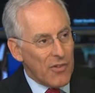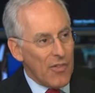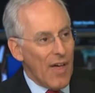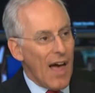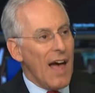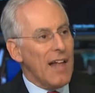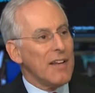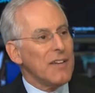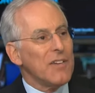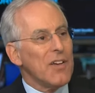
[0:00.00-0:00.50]

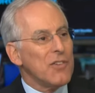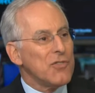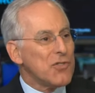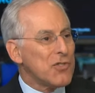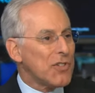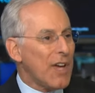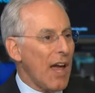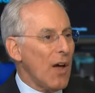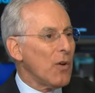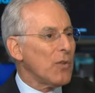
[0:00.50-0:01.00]
That
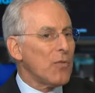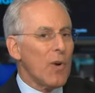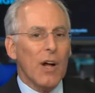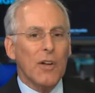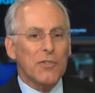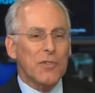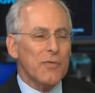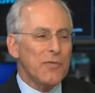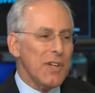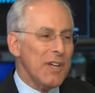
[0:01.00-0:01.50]
scaled
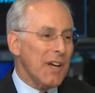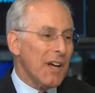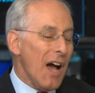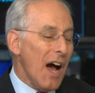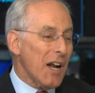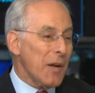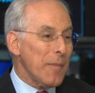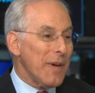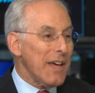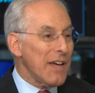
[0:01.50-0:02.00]
relative to the
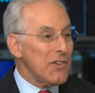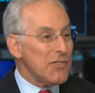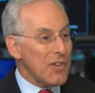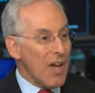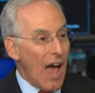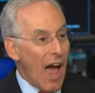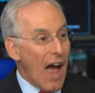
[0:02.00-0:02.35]
economy is